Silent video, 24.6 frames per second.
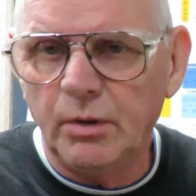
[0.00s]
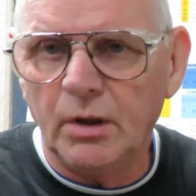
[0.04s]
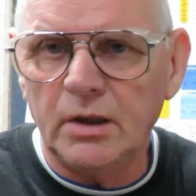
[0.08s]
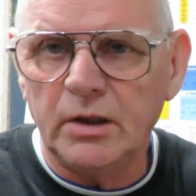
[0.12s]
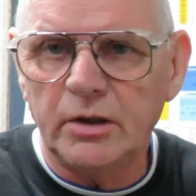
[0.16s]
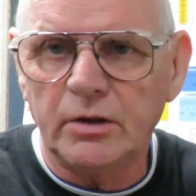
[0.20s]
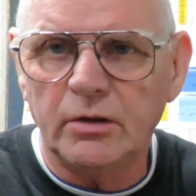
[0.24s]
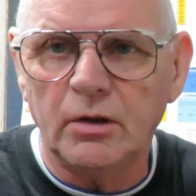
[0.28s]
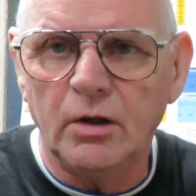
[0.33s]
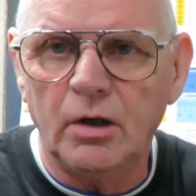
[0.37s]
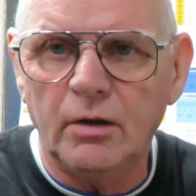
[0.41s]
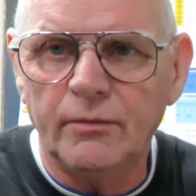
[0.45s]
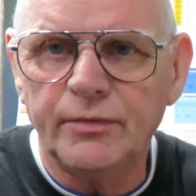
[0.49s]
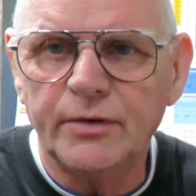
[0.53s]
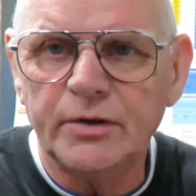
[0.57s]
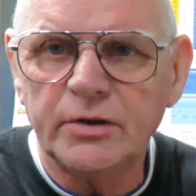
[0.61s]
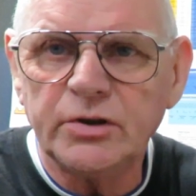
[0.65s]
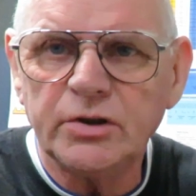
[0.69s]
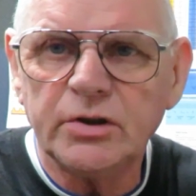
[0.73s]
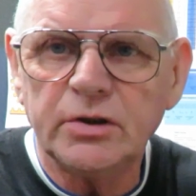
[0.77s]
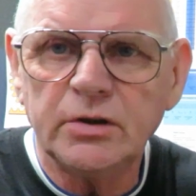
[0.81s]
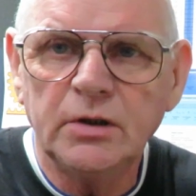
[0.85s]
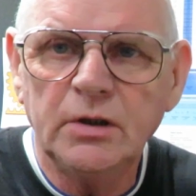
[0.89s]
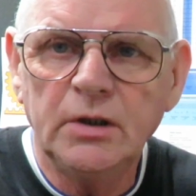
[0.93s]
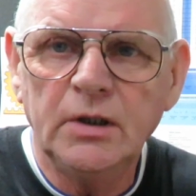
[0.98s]
little
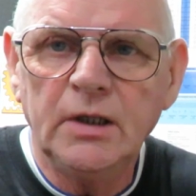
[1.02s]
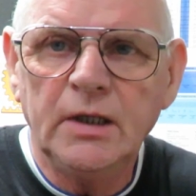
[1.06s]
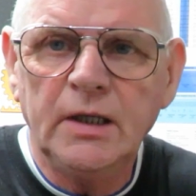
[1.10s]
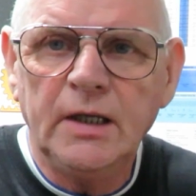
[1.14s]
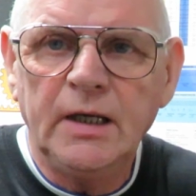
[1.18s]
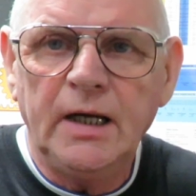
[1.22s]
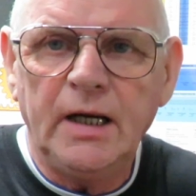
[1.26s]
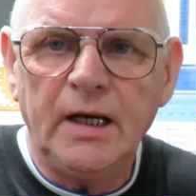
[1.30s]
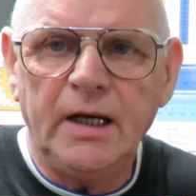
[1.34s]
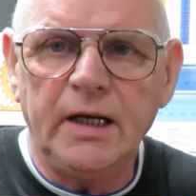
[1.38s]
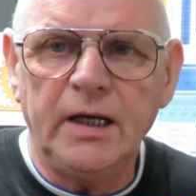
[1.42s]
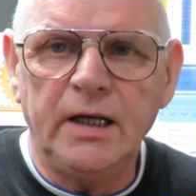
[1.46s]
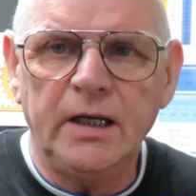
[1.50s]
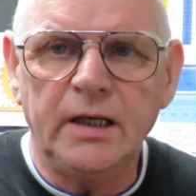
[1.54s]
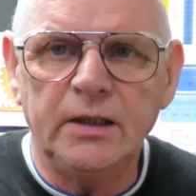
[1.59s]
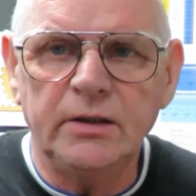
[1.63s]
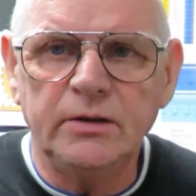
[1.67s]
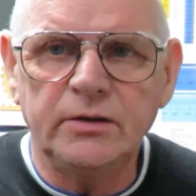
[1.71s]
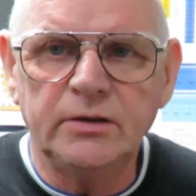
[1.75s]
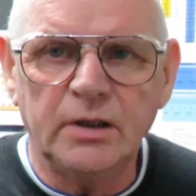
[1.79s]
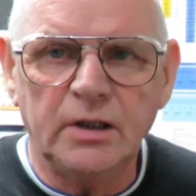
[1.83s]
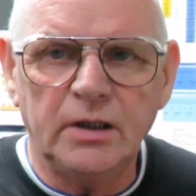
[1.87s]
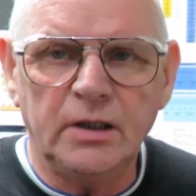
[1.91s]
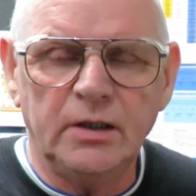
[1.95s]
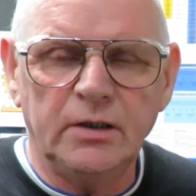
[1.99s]
office, and
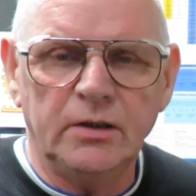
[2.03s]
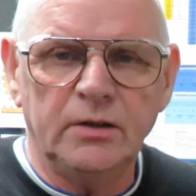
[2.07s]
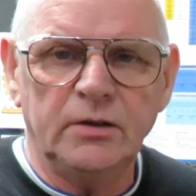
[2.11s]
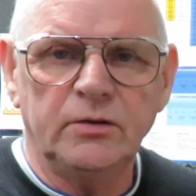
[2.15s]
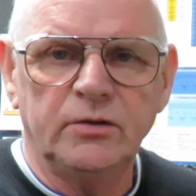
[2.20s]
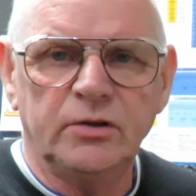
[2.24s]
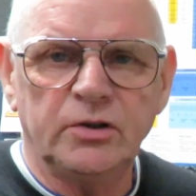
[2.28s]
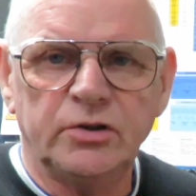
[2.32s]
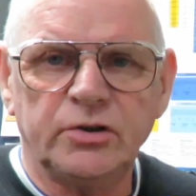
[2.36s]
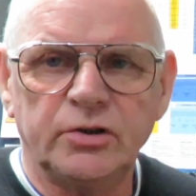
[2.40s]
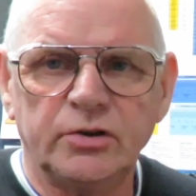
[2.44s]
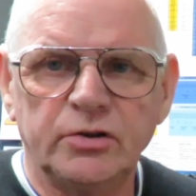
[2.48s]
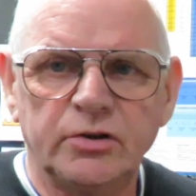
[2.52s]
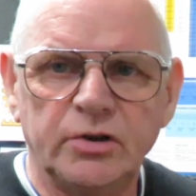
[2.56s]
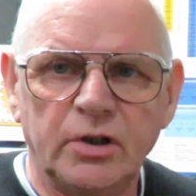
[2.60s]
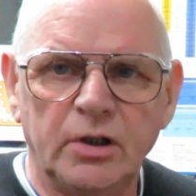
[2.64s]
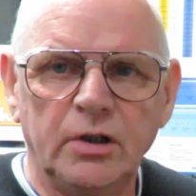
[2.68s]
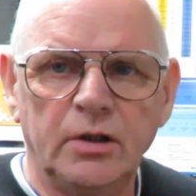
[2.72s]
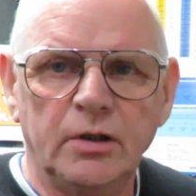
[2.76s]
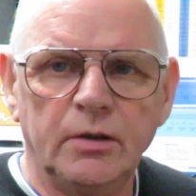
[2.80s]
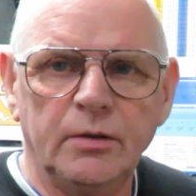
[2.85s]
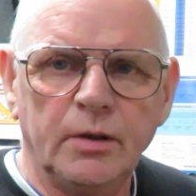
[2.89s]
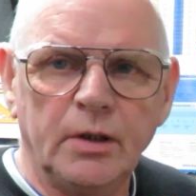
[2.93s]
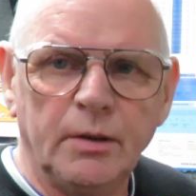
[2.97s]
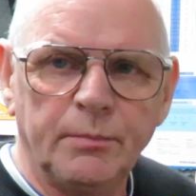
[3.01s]
this is
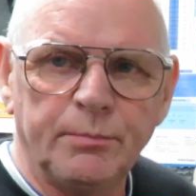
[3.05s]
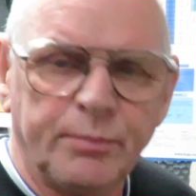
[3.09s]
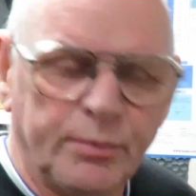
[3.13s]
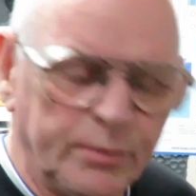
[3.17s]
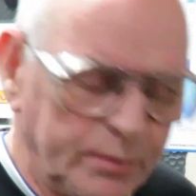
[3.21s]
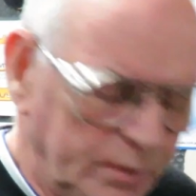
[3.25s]
a